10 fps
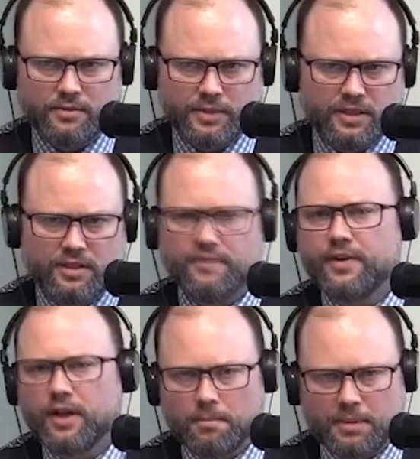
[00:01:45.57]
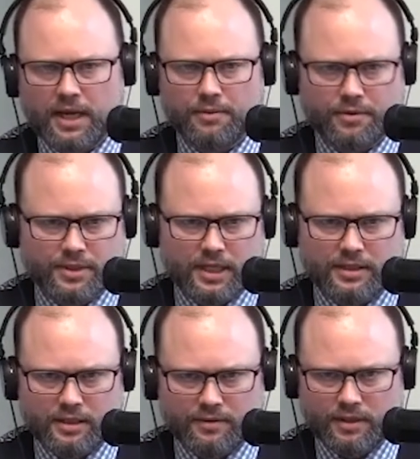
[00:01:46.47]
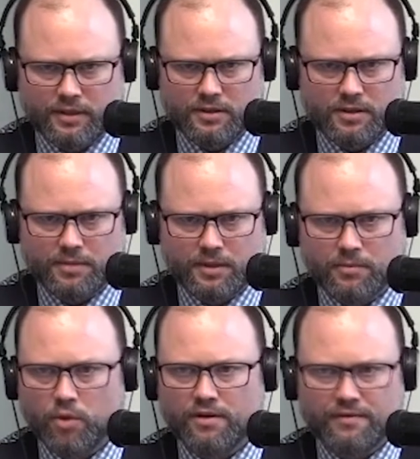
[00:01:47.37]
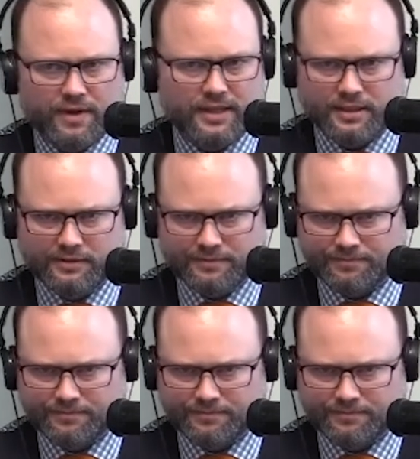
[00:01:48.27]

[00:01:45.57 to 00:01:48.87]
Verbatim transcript: We need to develop out those activities to be more effective,